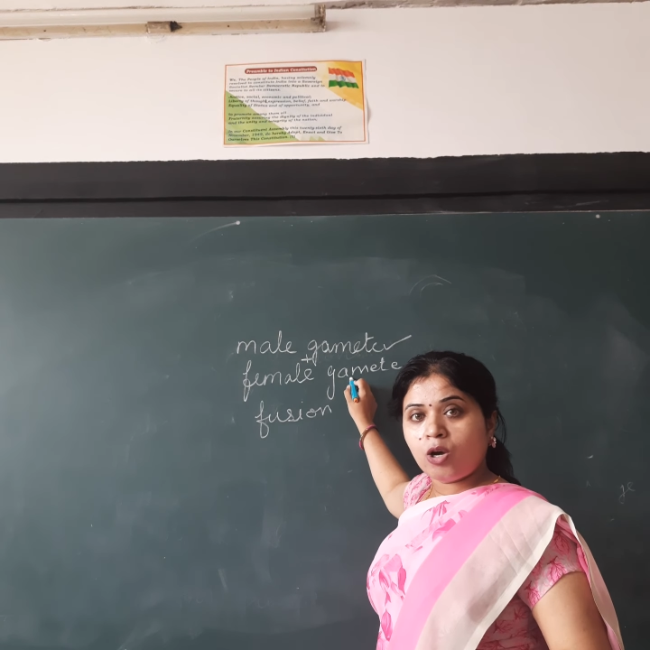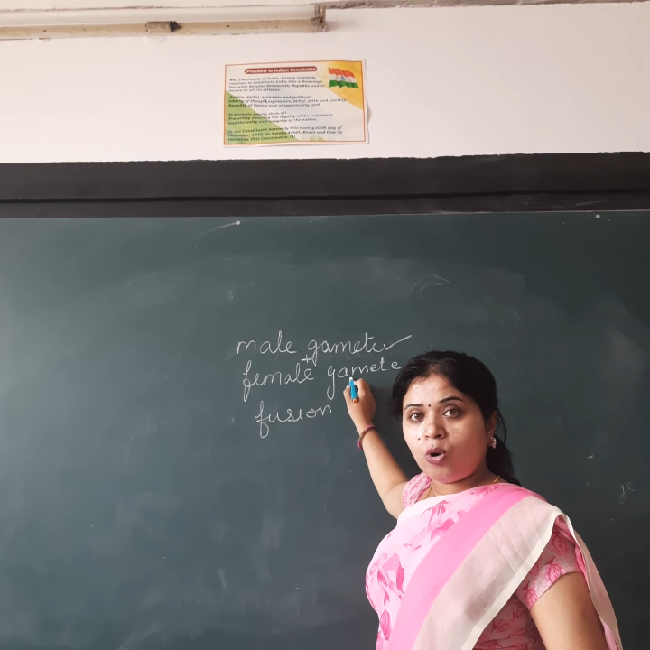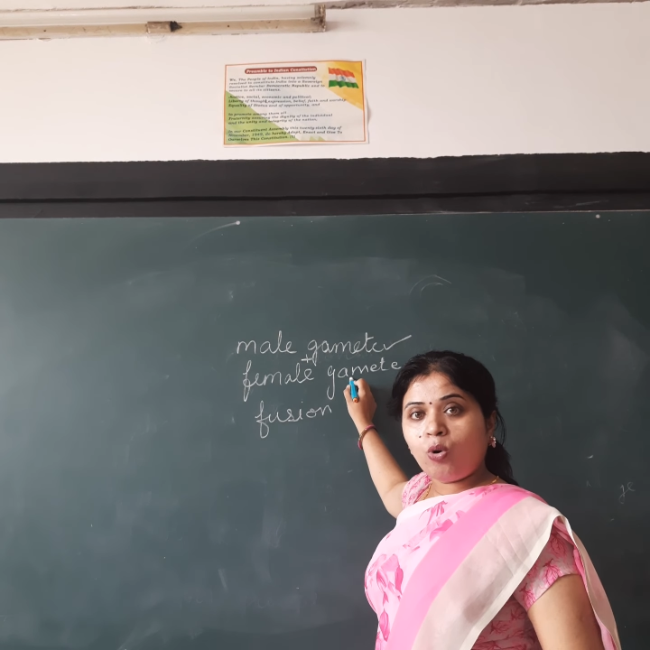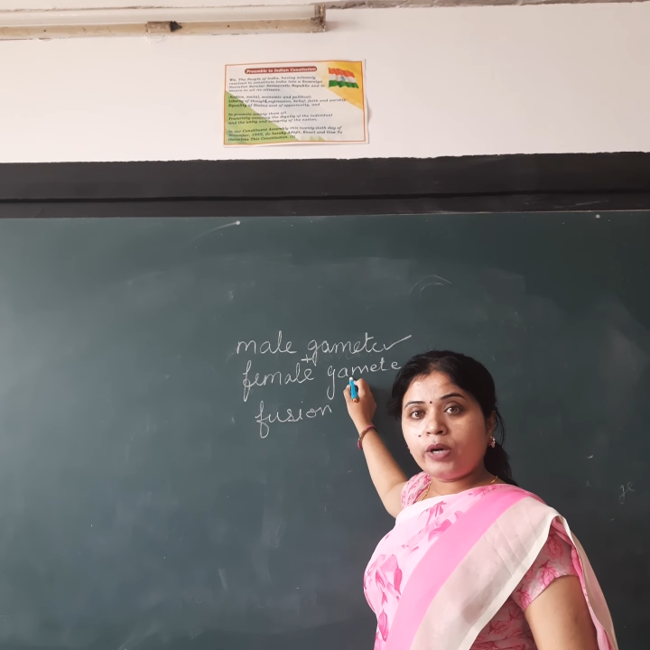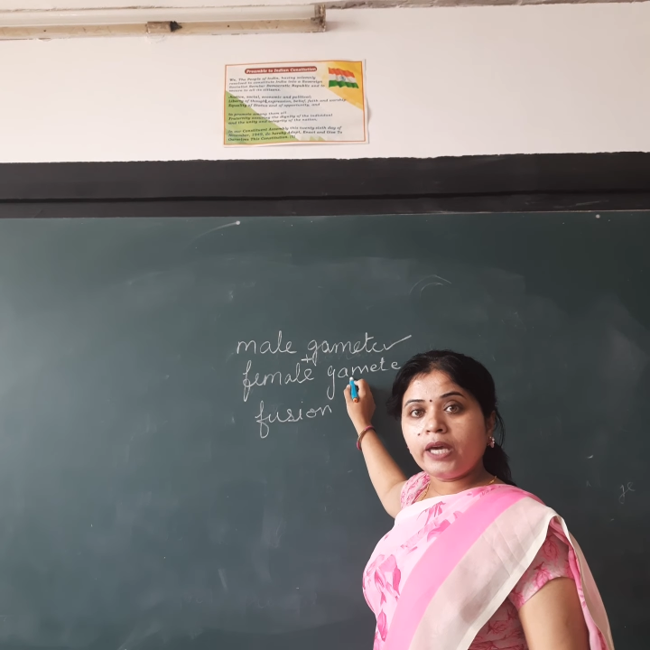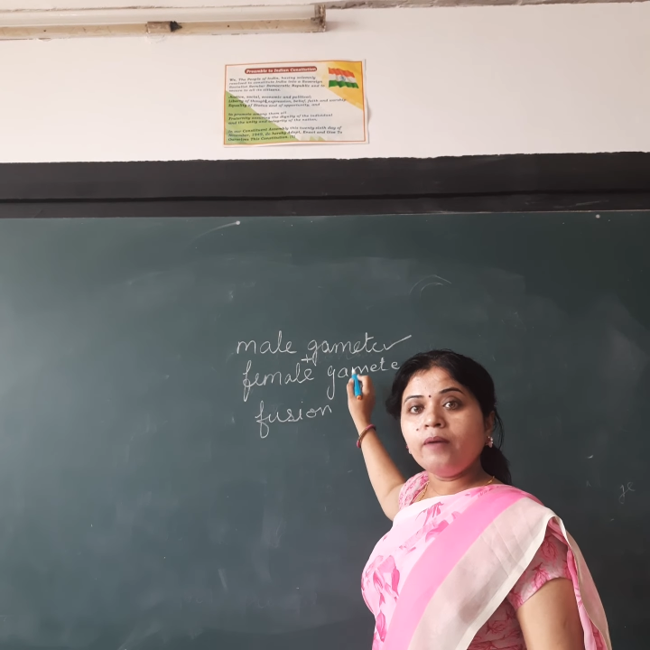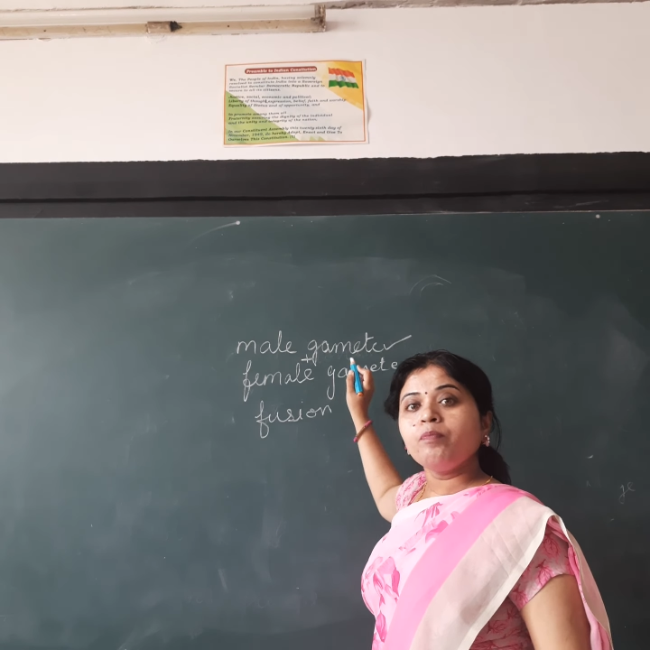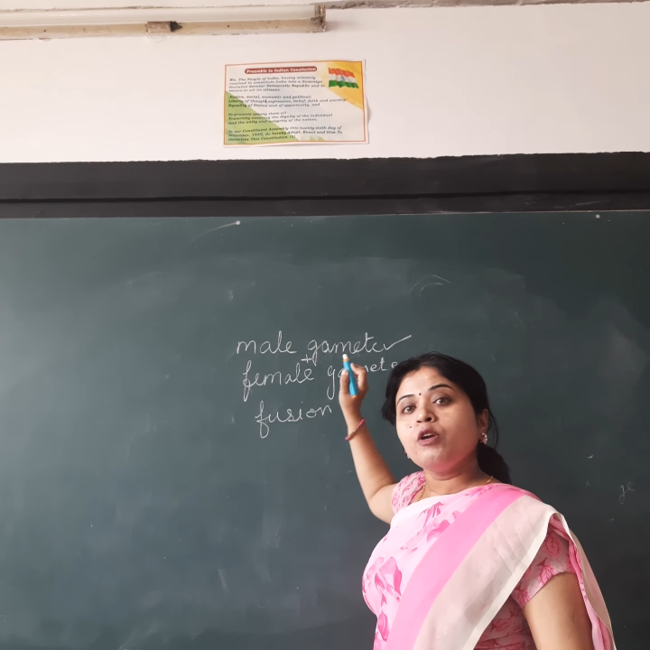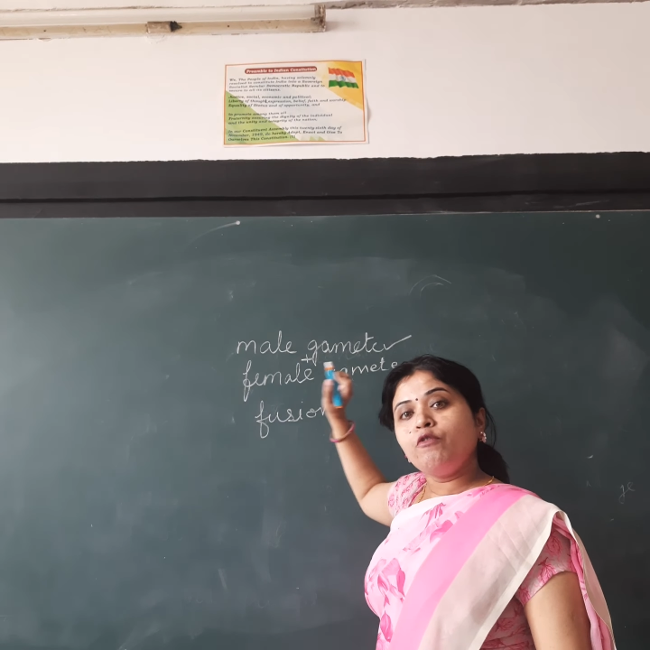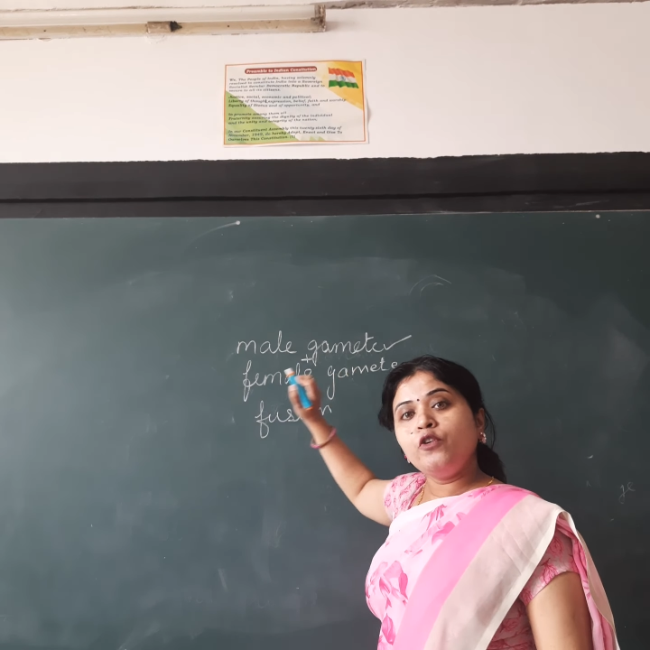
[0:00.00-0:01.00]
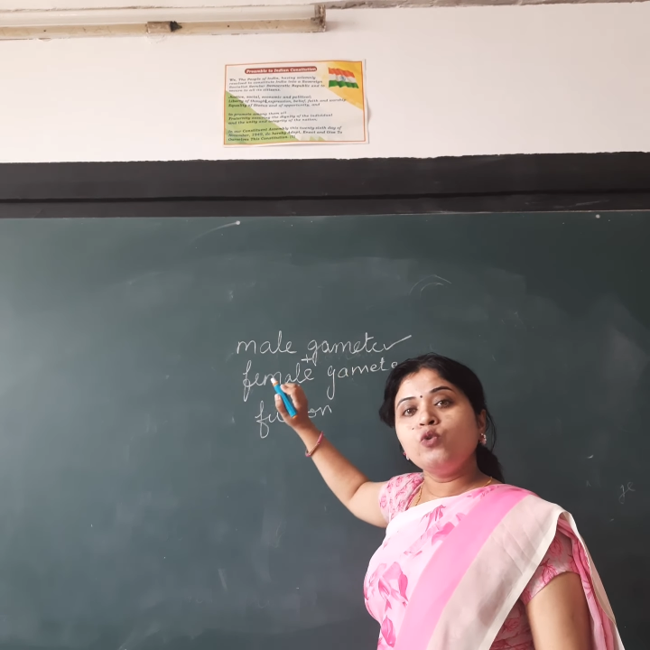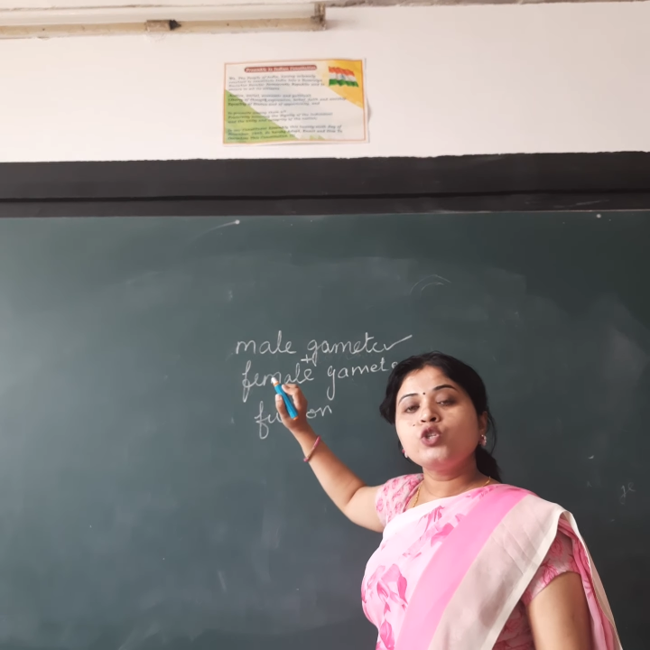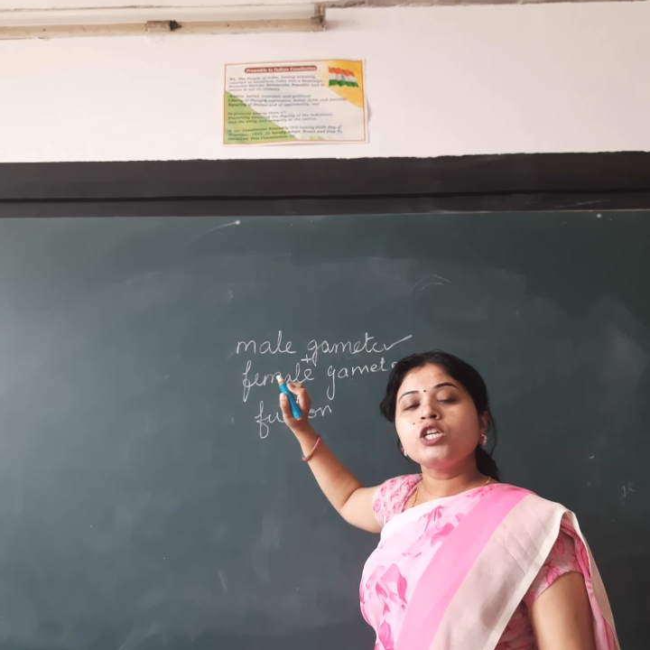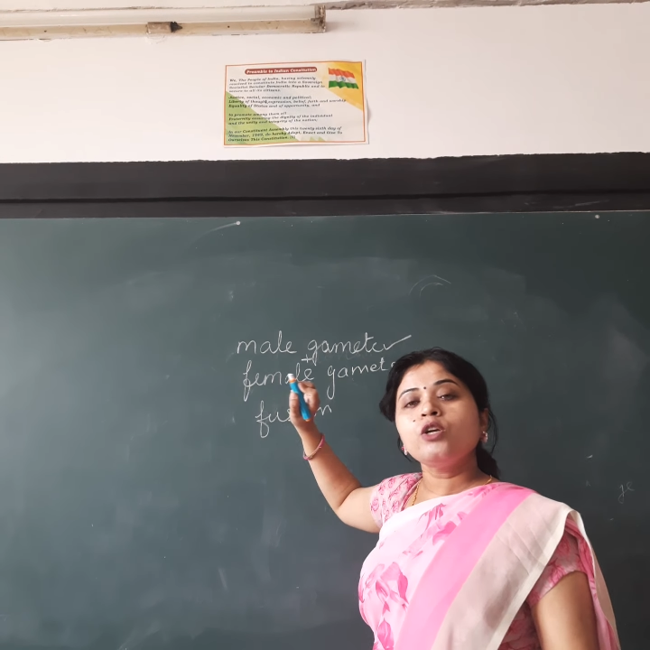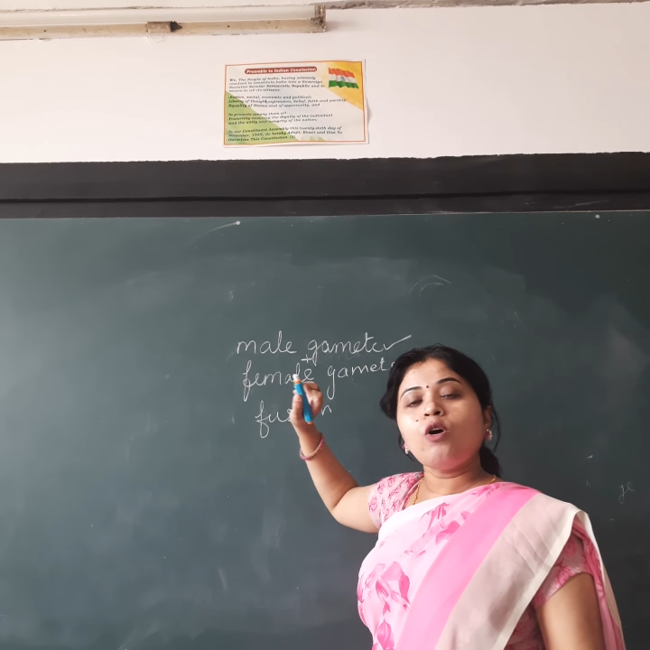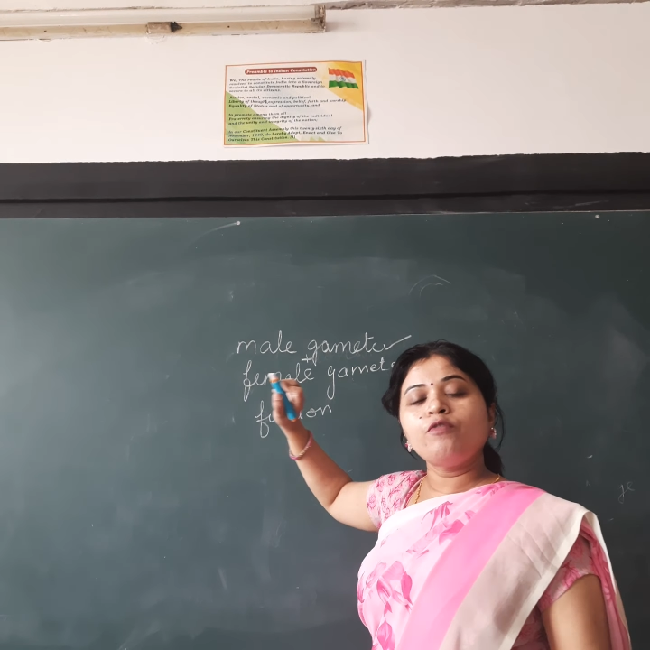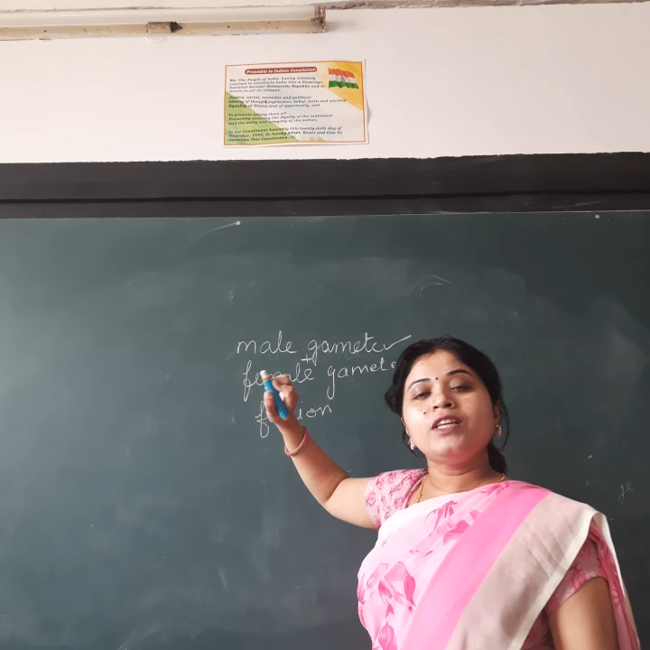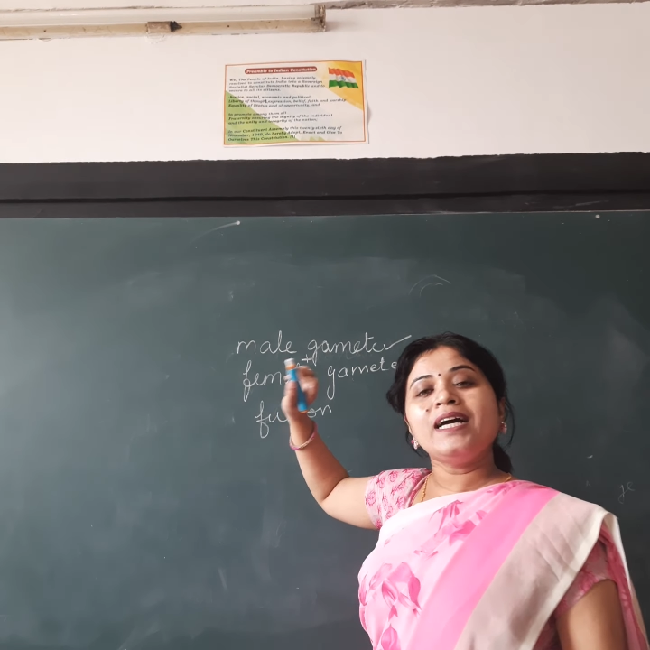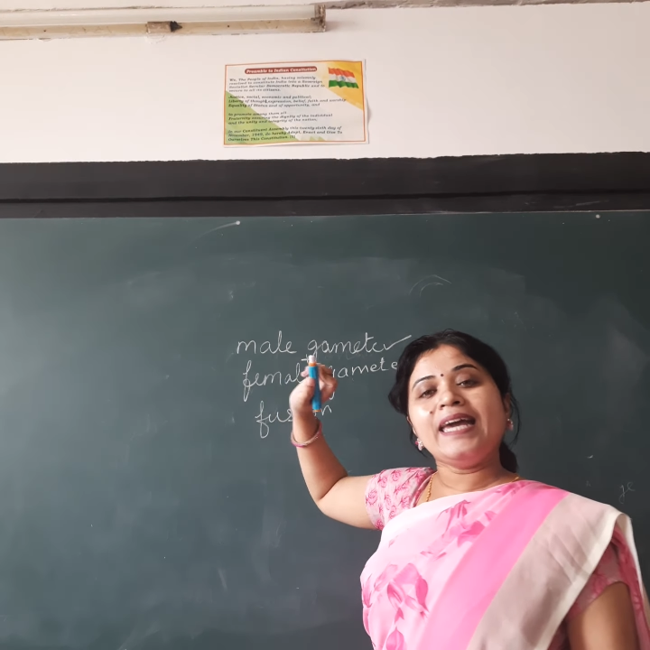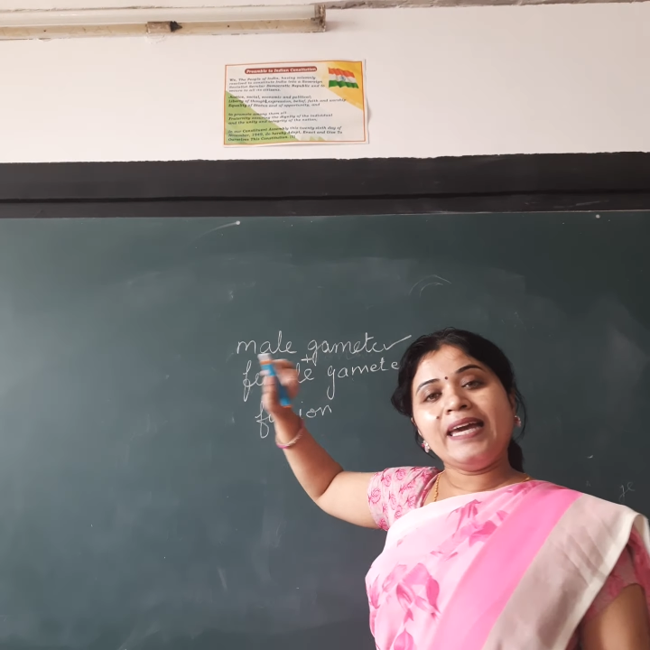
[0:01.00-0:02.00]
Okay, fusion of
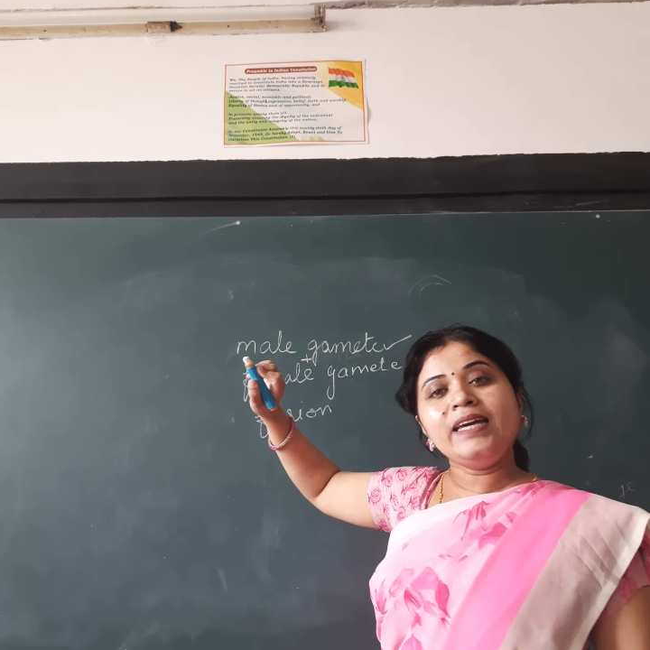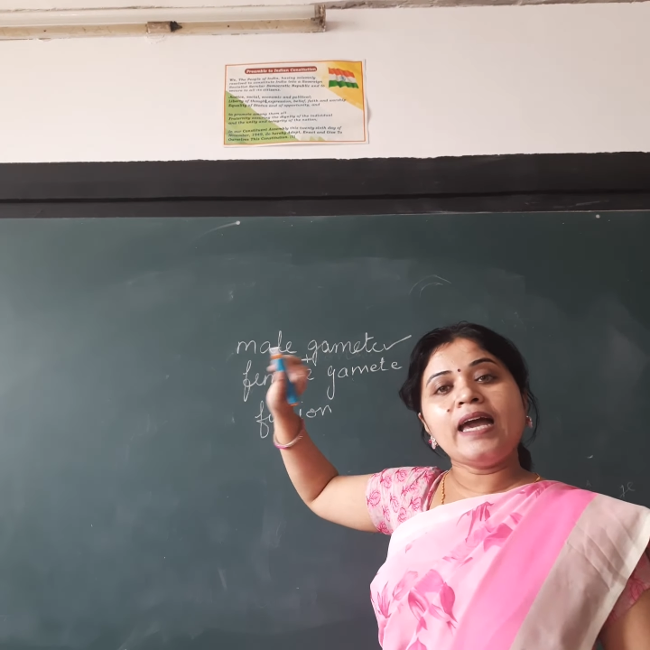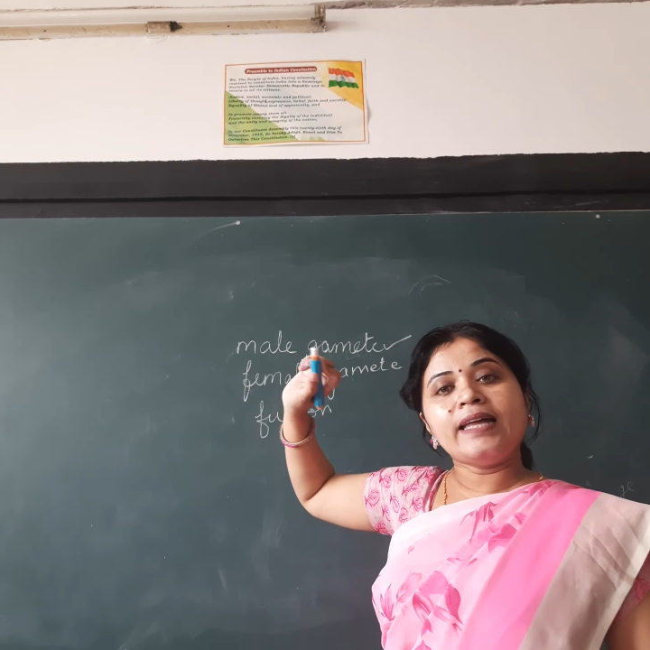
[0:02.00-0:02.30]
the egg